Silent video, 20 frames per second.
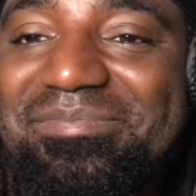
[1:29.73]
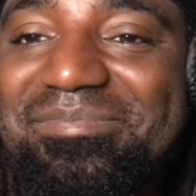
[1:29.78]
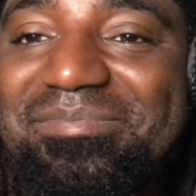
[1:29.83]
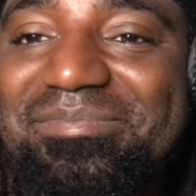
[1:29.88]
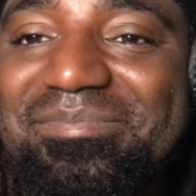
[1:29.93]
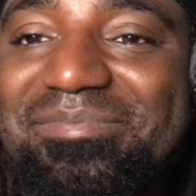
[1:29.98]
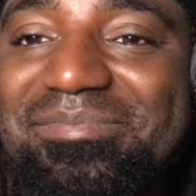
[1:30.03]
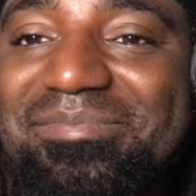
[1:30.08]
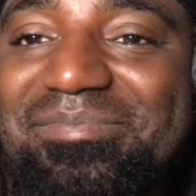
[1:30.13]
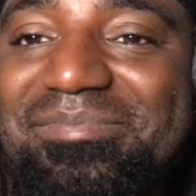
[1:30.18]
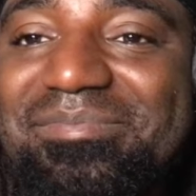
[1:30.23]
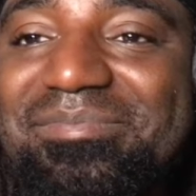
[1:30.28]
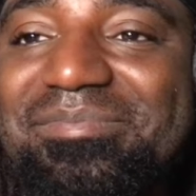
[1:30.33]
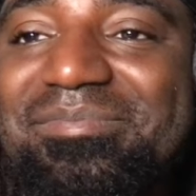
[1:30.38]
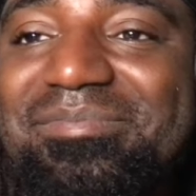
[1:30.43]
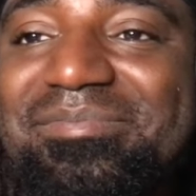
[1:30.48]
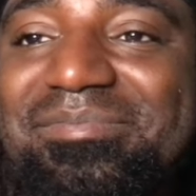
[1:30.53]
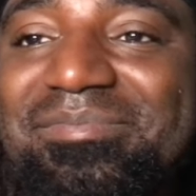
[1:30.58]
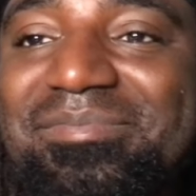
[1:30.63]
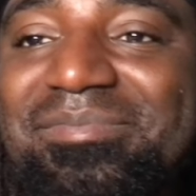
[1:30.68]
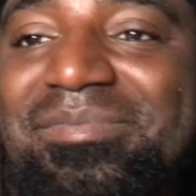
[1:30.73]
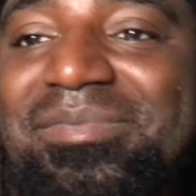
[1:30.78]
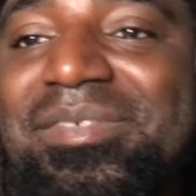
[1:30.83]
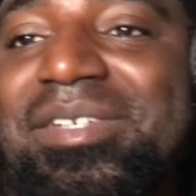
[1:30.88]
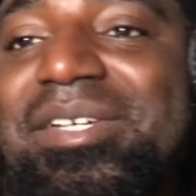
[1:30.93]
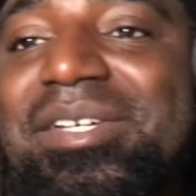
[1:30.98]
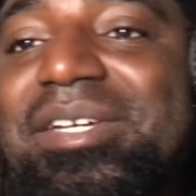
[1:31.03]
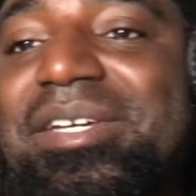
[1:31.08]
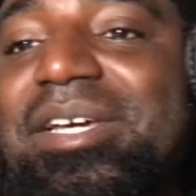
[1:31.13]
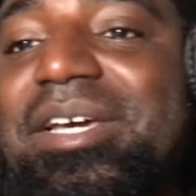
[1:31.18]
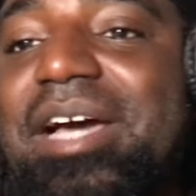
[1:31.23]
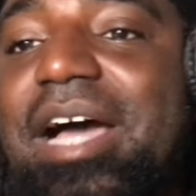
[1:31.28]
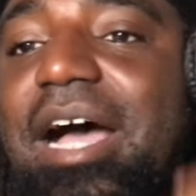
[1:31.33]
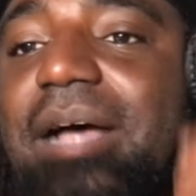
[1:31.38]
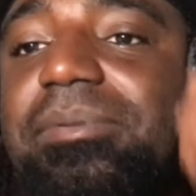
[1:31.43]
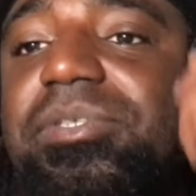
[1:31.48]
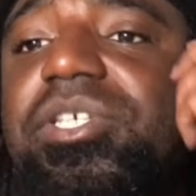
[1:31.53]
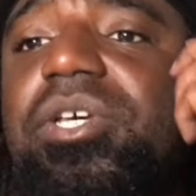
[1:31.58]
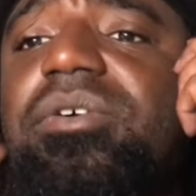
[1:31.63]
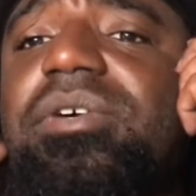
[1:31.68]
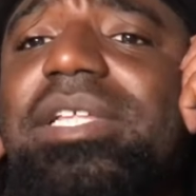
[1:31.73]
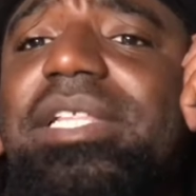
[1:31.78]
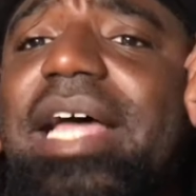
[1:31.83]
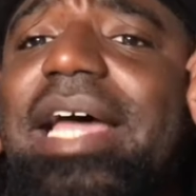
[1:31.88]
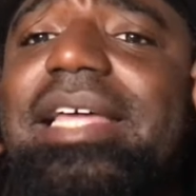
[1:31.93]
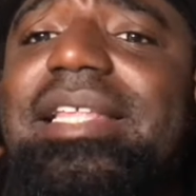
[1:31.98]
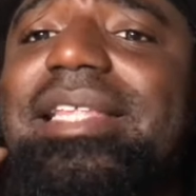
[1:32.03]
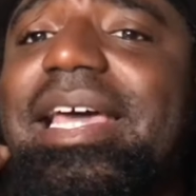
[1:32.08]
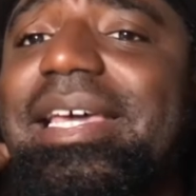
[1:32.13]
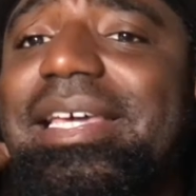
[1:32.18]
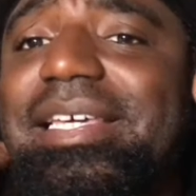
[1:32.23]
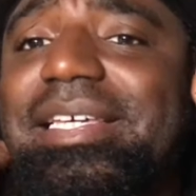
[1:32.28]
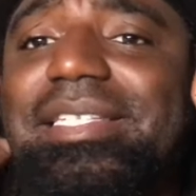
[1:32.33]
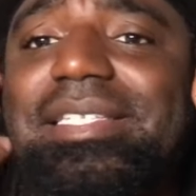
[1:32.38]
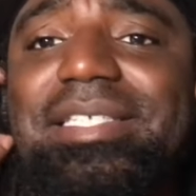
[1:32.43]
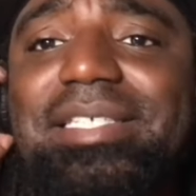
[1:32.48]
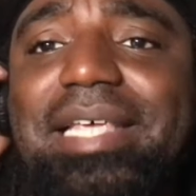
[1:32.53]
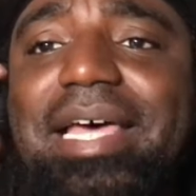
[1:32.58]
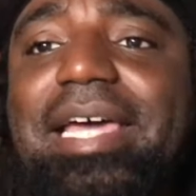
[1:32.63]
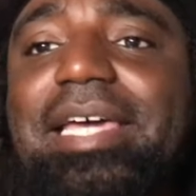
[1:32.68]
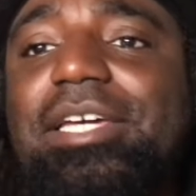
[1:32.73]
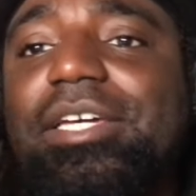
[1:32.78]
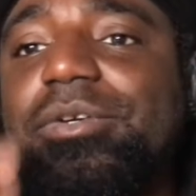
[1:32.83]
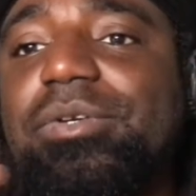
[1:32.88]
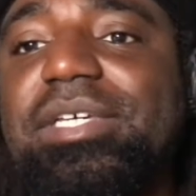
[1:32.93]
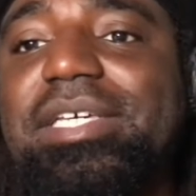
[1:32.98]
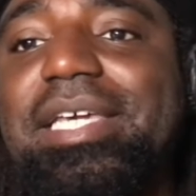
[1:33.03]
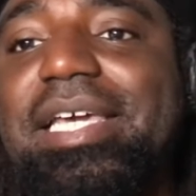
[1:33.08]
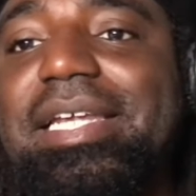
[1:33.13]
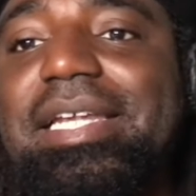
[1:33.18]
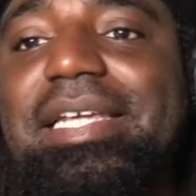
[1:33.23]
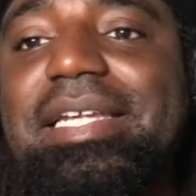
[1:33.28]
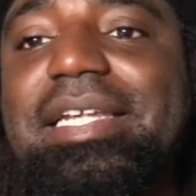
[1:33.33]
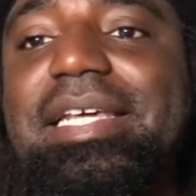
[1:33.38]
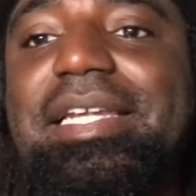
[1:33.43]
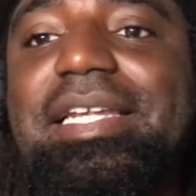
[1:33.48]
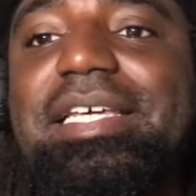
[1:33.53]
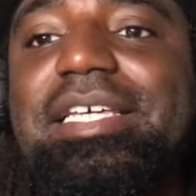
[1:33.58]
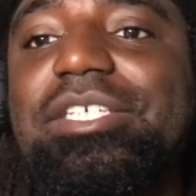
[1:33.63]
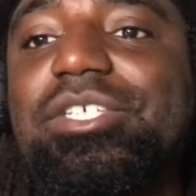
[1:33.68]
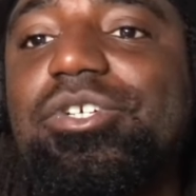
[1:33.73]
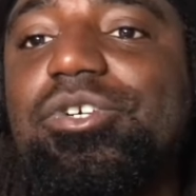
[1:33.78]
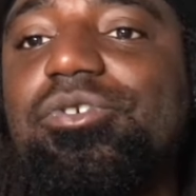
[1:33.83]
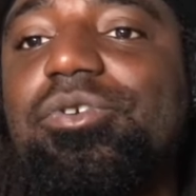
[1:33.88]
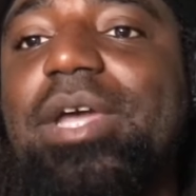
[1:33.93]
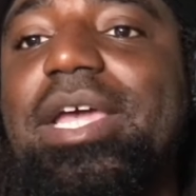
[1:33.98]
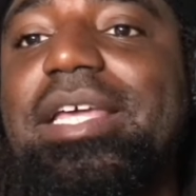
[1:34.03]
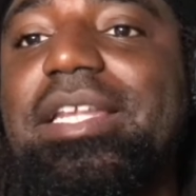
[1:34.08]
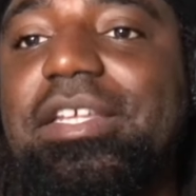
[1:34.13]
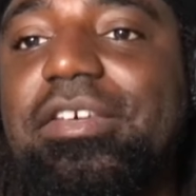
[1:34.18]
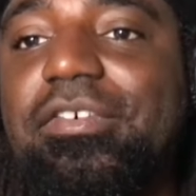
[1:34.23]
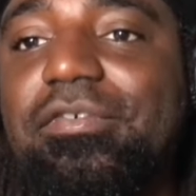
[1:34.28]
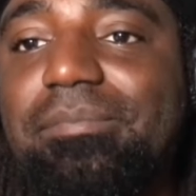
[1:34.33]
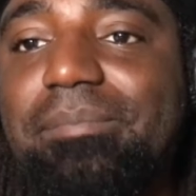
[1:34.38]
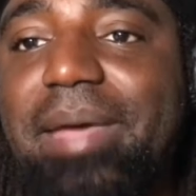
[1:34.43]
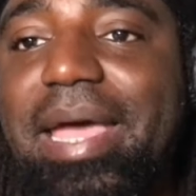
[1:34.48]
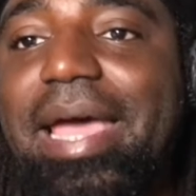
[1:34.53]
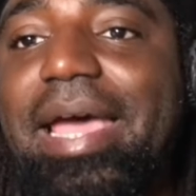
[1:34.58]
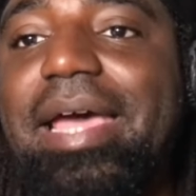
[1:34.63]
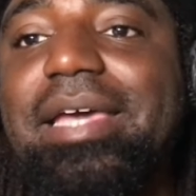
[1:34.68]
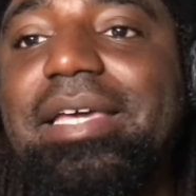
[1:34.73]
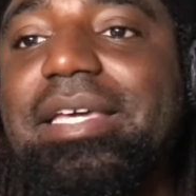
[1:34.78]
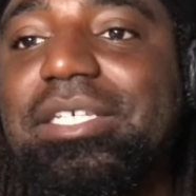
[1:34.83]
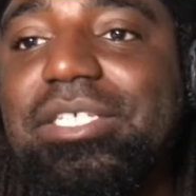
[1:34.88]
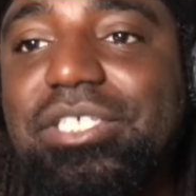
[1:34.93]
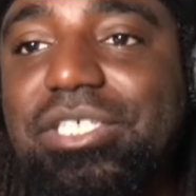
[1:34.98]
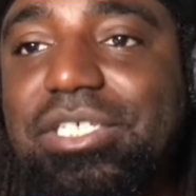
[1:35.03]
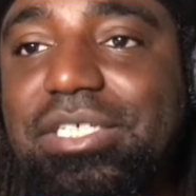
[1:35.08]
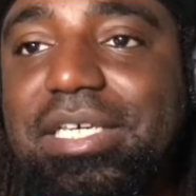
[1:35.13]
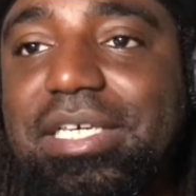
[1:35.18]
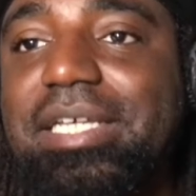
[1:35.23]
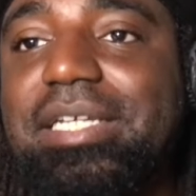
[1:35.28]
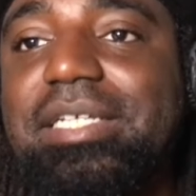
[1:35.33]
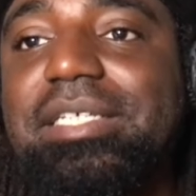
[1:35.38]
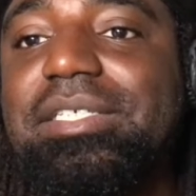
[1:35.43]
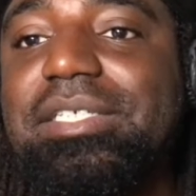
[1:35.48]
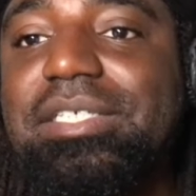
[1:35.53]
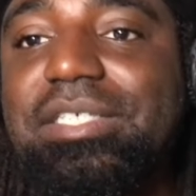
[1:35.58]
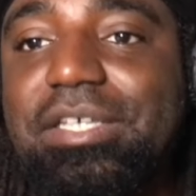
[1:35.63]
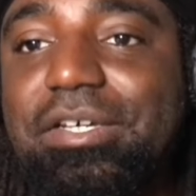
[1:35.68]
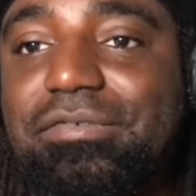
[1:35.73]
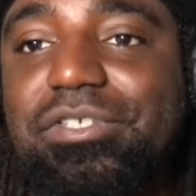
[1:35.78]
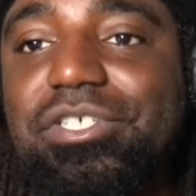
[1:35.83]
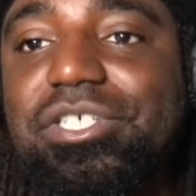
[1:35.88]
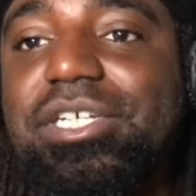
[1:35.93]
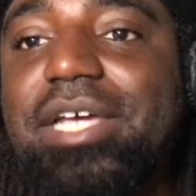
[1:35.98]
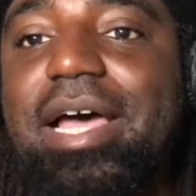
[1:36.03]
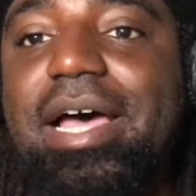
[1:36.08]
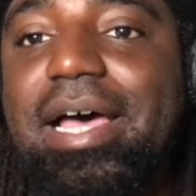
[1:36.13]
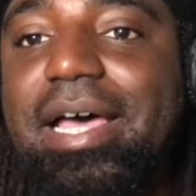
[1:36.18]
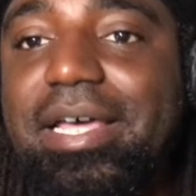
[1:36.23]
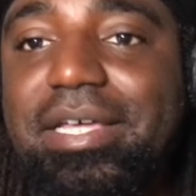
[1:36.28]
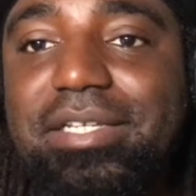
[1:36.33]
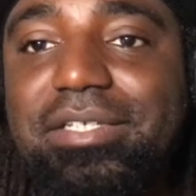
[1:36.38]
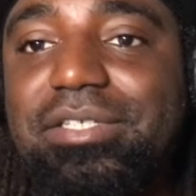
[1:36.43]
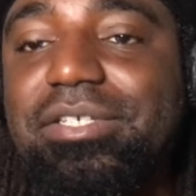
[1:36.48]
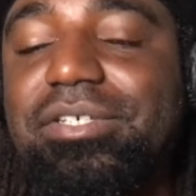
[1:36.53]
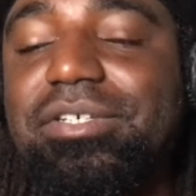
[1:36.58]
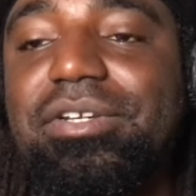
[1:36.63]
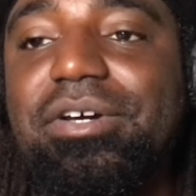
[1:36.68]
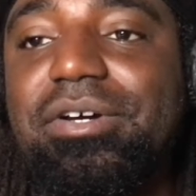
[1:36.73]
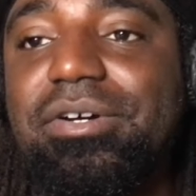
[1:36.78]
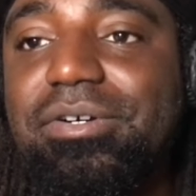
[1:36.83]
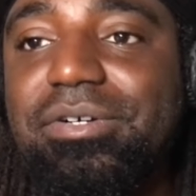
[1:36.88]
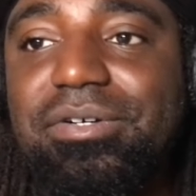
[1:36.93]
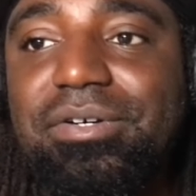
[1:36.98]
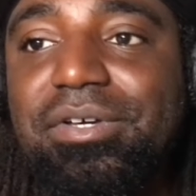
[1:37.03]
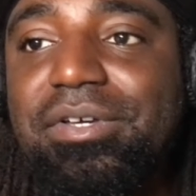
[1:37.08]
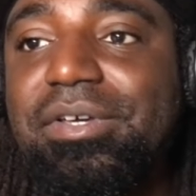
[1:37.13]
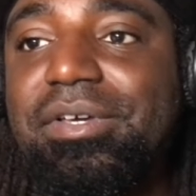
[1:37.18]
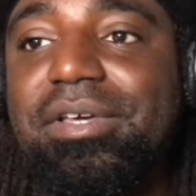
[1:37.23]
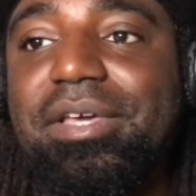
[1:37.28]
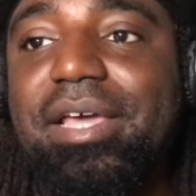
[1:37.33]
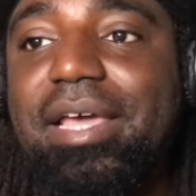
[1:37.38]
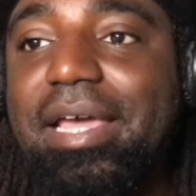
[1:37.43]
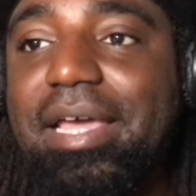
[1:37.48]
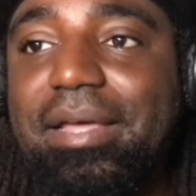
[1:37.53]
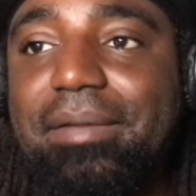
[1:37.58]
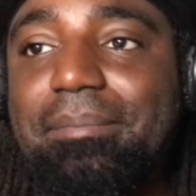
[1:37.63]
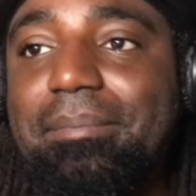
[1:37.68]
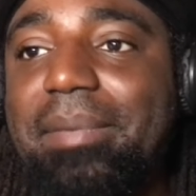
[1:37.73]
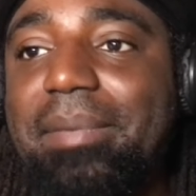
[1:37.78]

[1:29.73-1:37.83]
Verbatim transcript: I'm so glad that he's like getting in his creative bag and just getting stuff shot, you know, and